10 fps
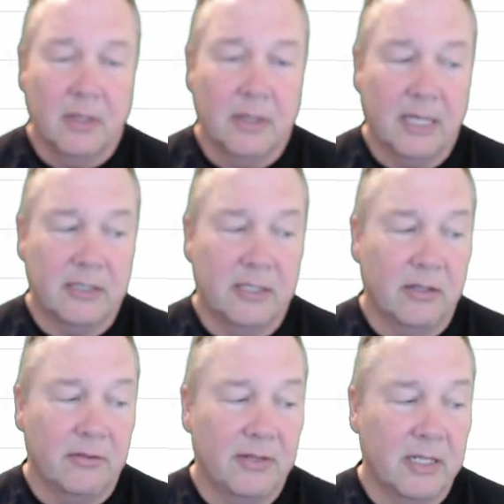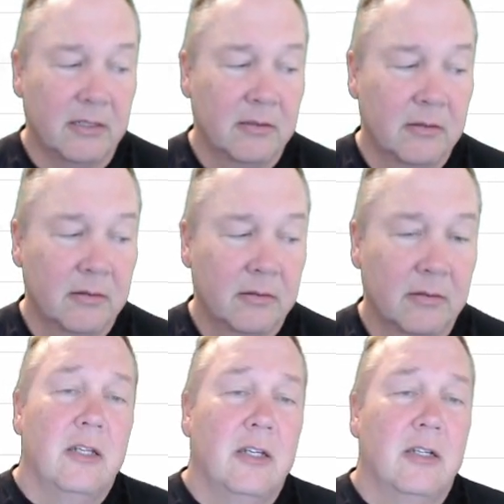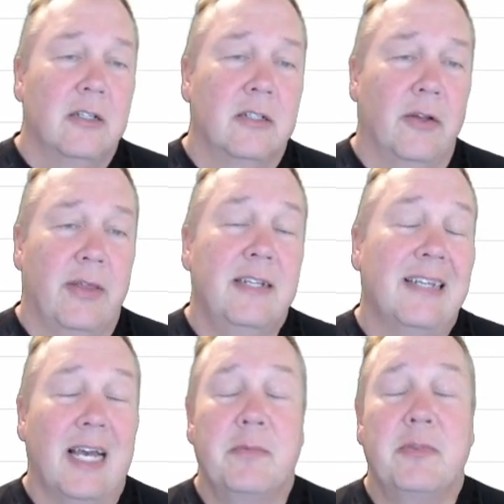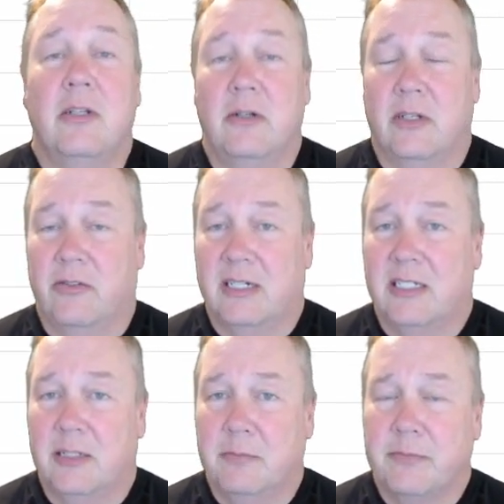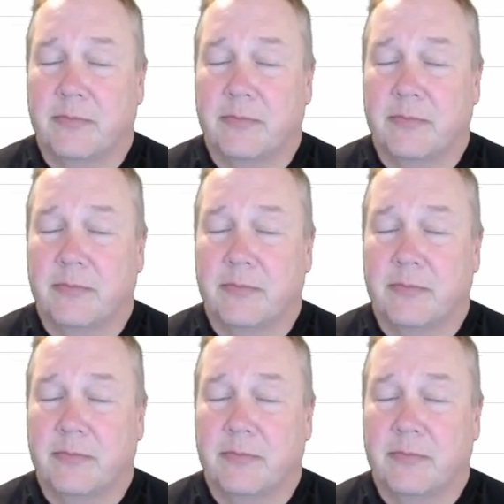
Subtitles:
it's still fine. So that's absolute addressing.